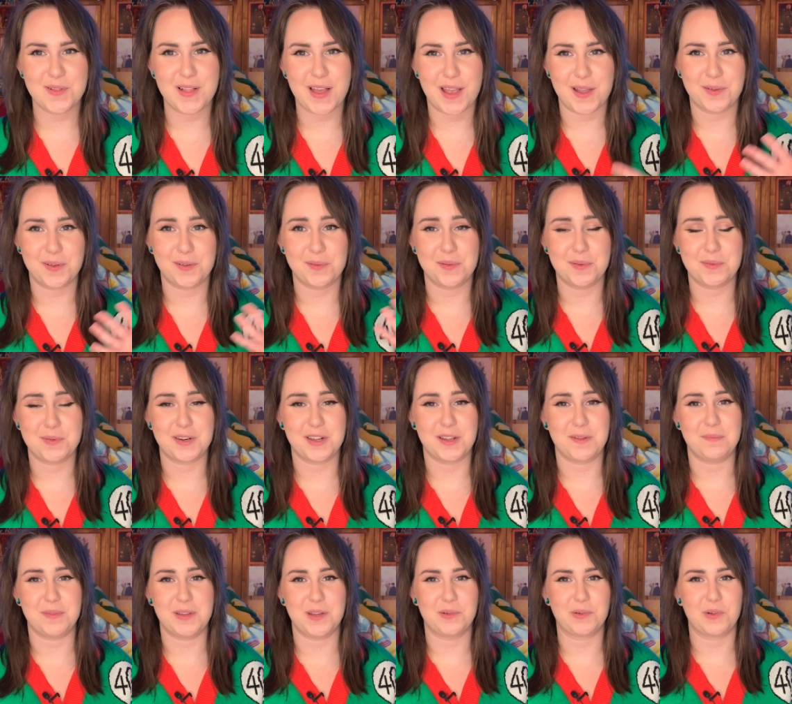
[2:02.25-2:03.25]
I will be putting
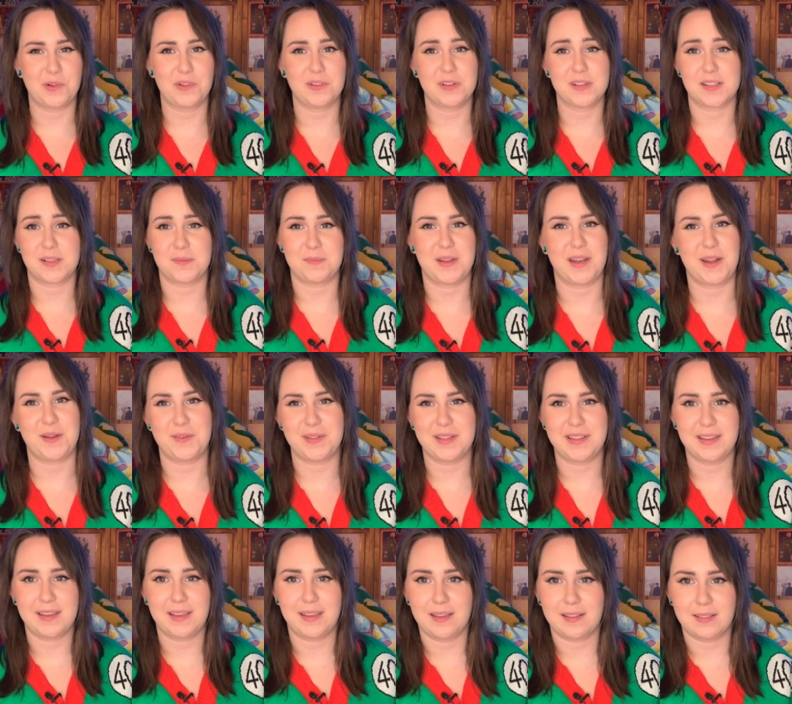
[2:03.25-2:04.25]
b-roll because I mean I
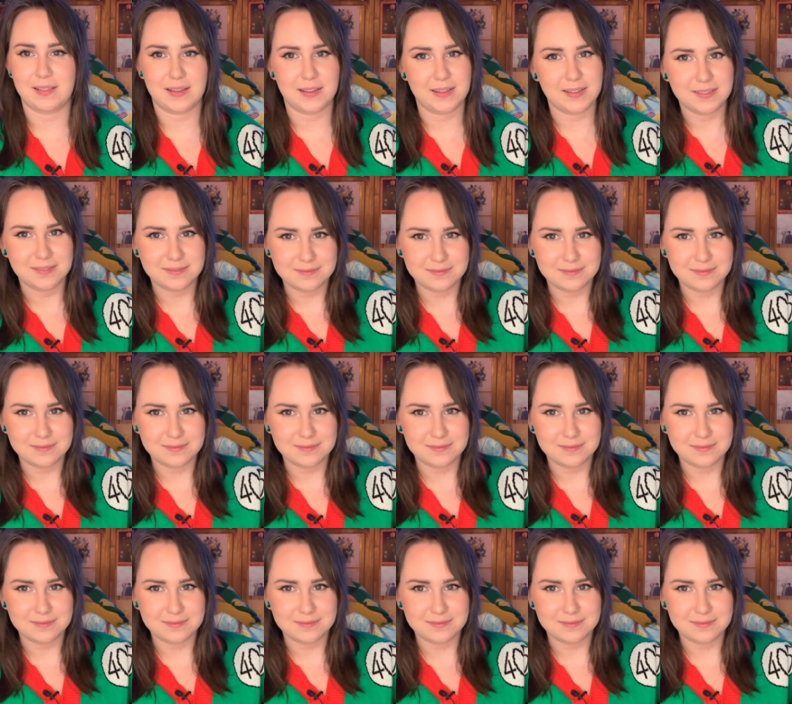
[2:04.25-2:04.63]
really can't like